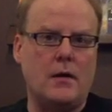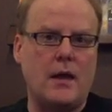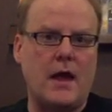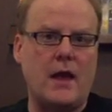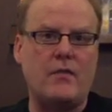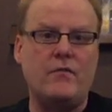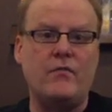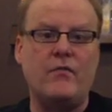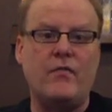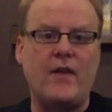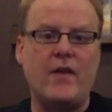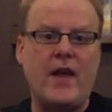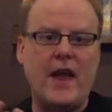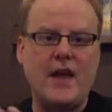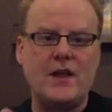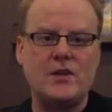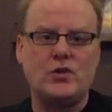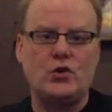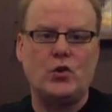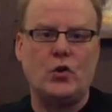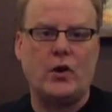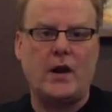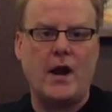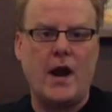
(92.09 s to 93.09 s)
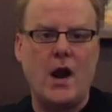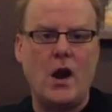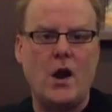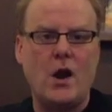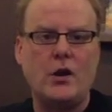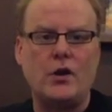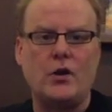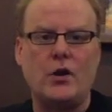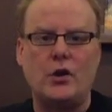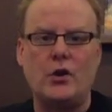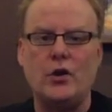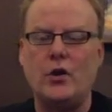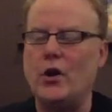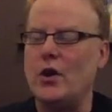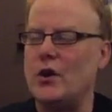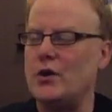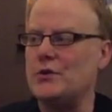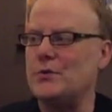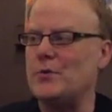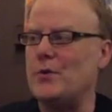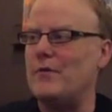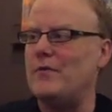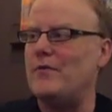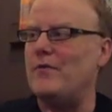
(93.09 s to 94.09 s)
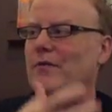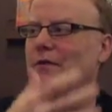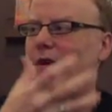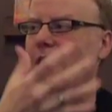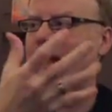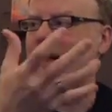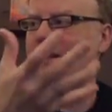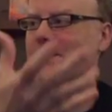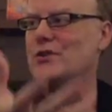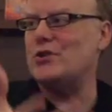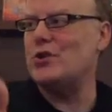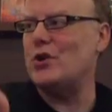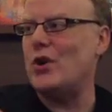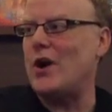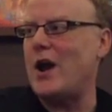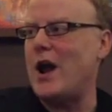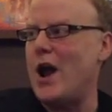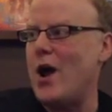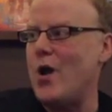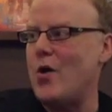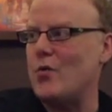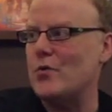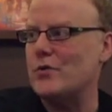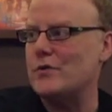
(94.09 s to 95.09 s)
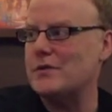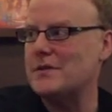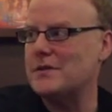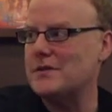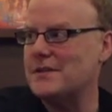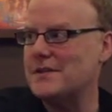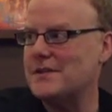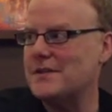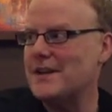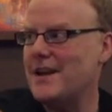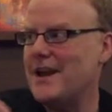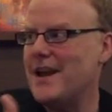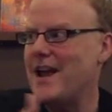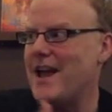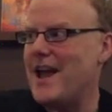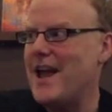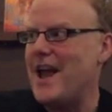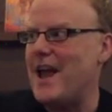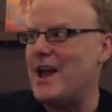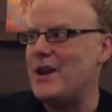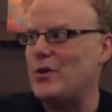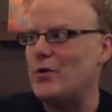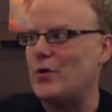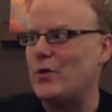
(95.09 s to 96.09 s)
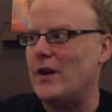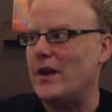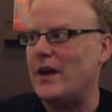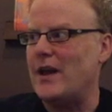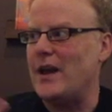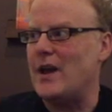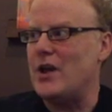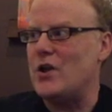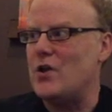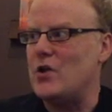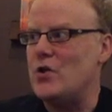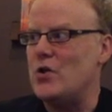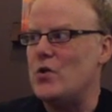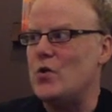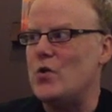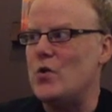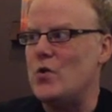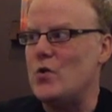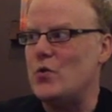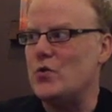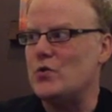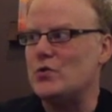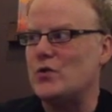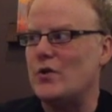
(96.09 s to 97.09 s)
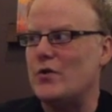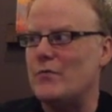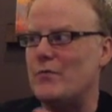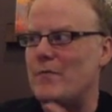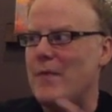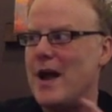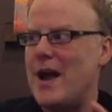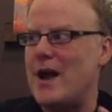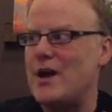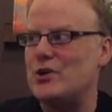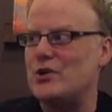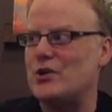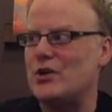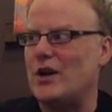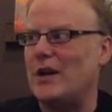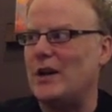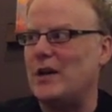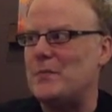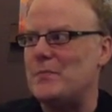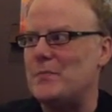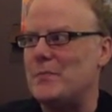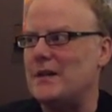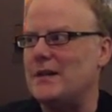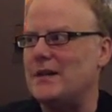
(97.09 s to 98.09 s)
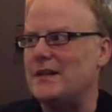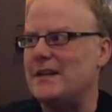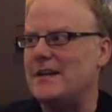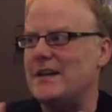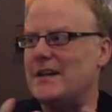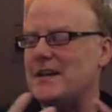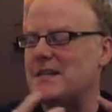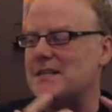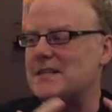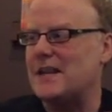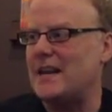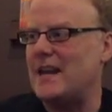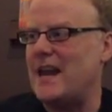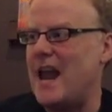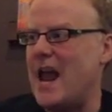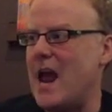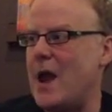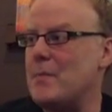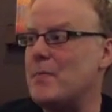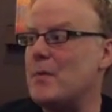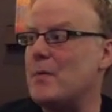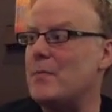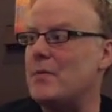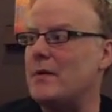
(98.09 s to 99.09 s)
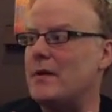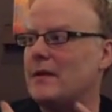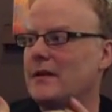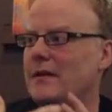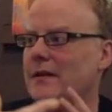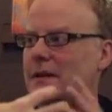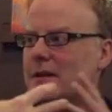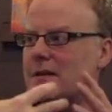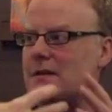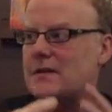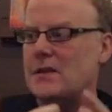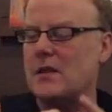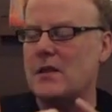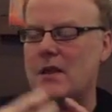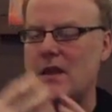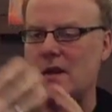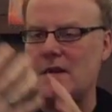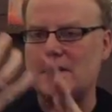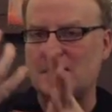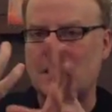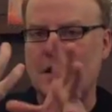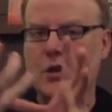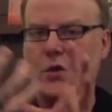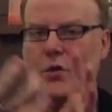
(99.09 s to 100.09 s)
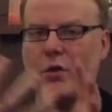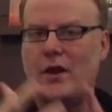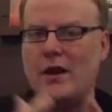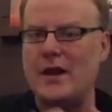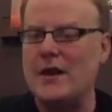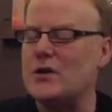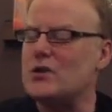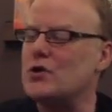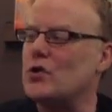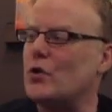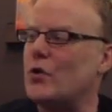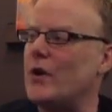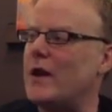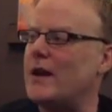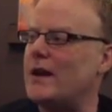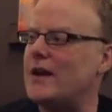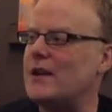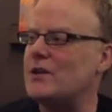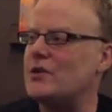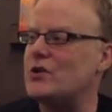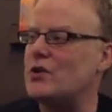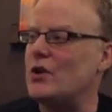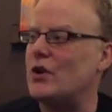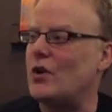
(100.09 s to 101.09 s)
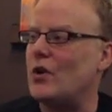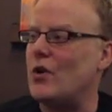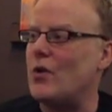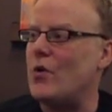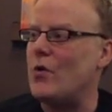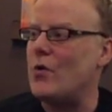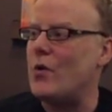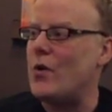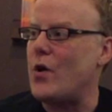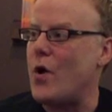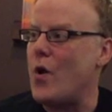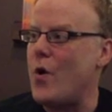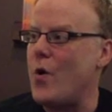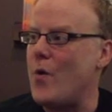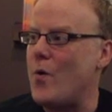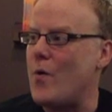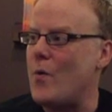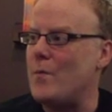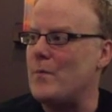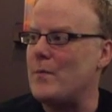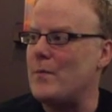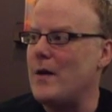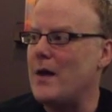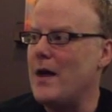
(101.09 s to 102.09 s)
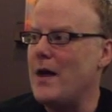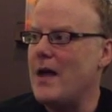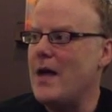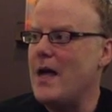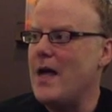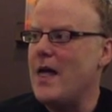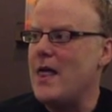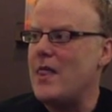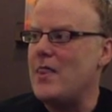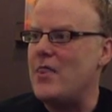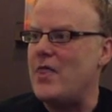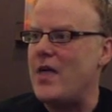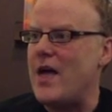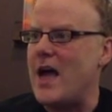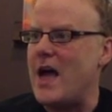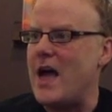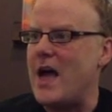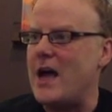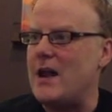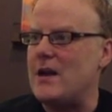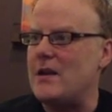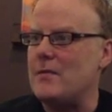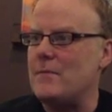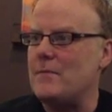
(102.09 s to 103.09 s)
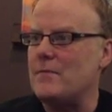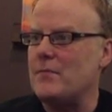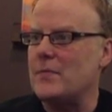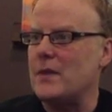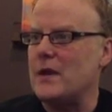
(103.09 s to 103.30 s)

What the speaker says: advance your character, you can also advance your house, and you can get new sort of magical abilities and capabilities and things that you can integrate into your own home. That